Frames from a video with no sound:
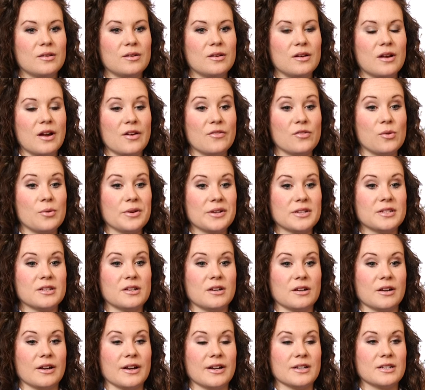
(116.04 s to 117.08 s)
I have always
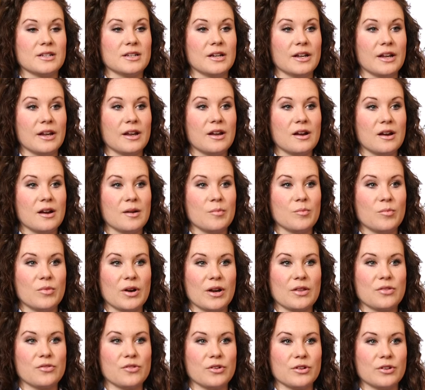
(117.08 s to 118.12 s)
sung, actually,
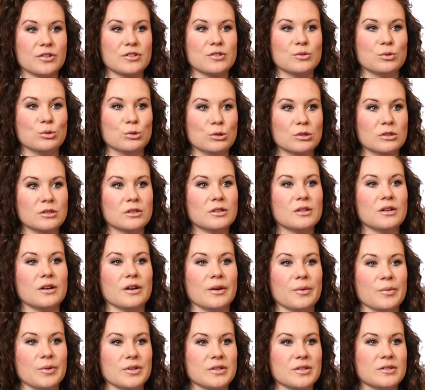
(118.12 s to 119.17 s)
right through school.
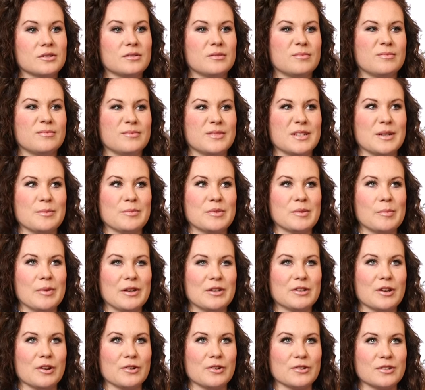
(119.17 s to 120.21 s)
I always seemed to be
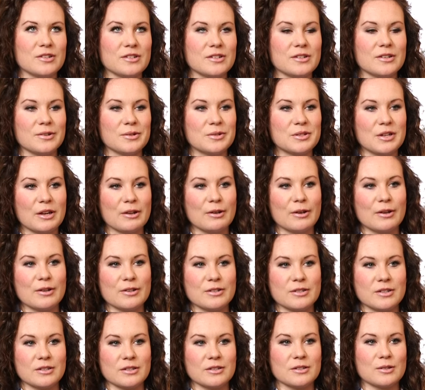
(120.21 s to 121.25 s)
chosen to do
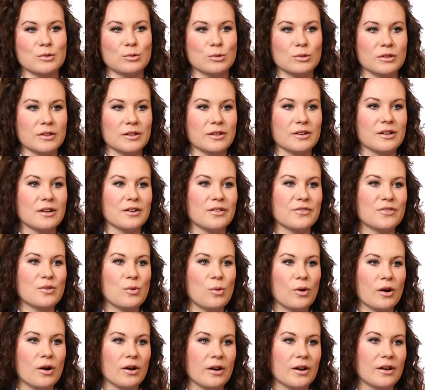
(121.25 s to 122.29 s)
solos at school in kind of
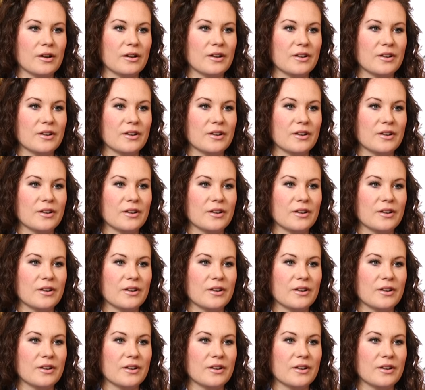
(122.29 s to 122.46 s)
choir